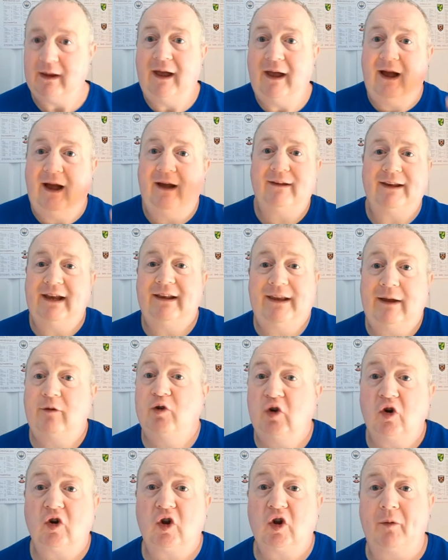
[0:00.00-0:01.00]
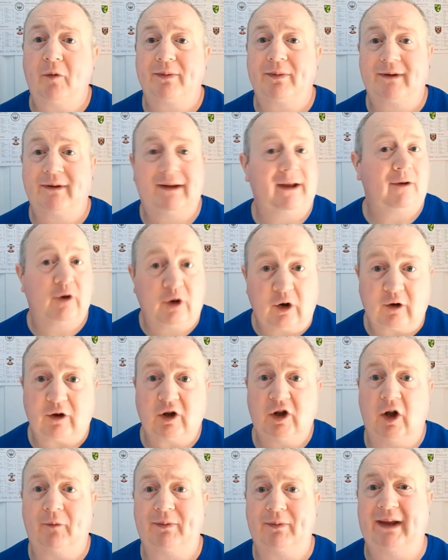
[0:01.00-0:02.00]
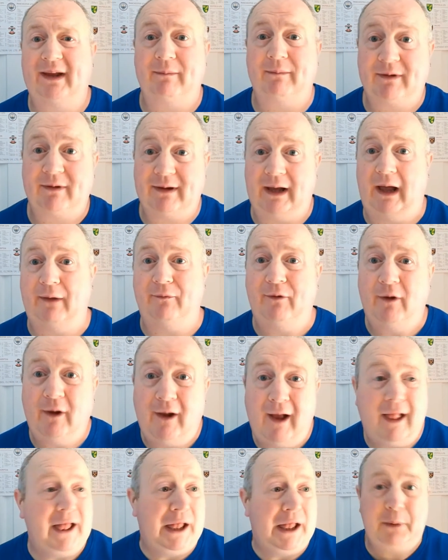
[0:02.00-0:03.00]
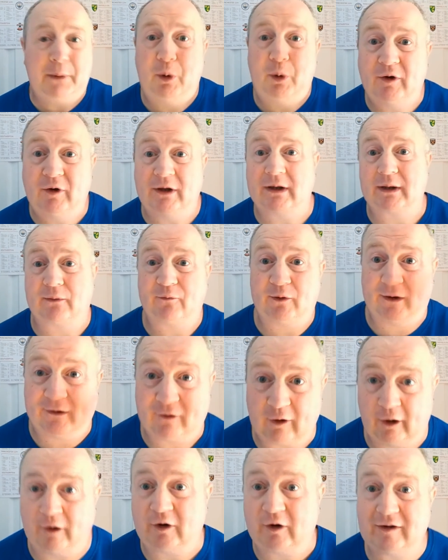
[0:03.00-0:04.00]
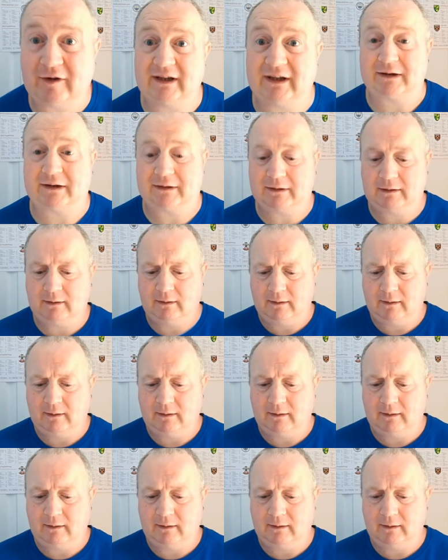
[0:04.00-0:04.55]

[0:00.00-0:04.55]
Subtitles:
And then now, Jurgen Klopp said himself, Liverpool's not the finished article yet.